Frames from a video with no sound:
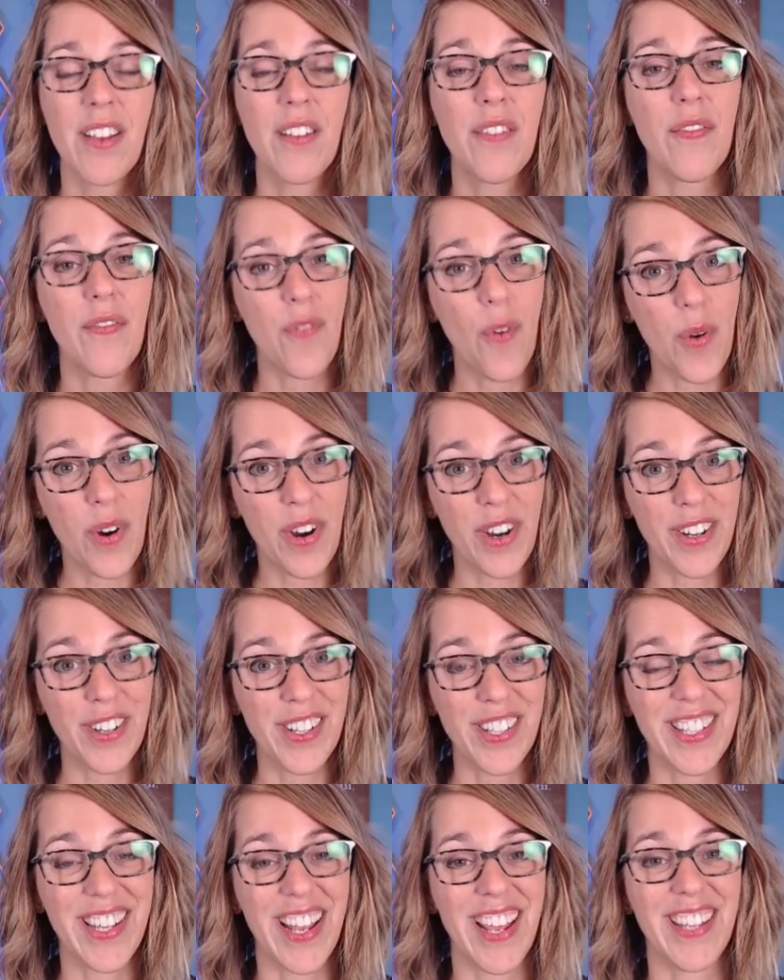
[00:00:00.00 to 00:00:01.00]

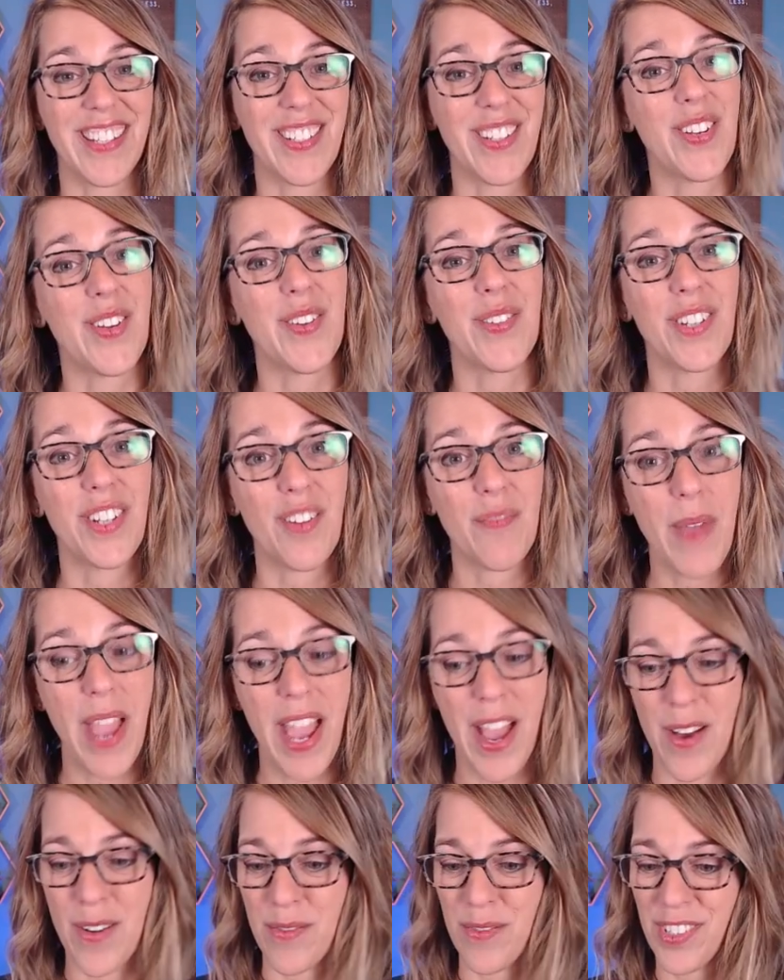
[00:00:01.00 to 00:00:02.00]
force as a unit of
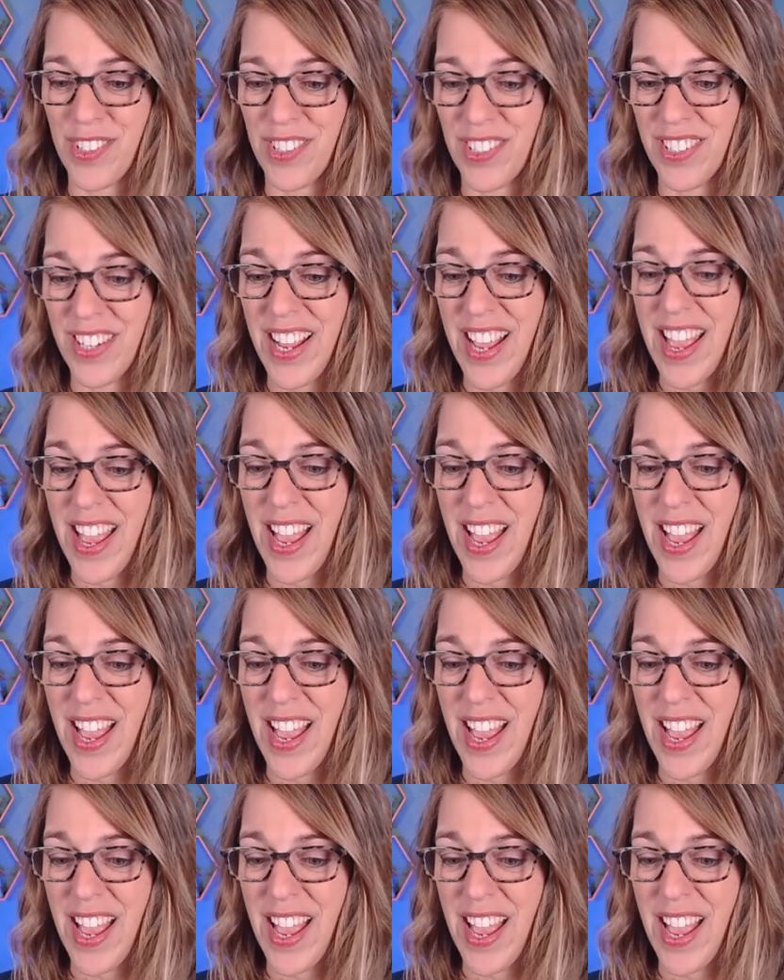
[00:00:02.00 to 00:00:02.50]
pounds.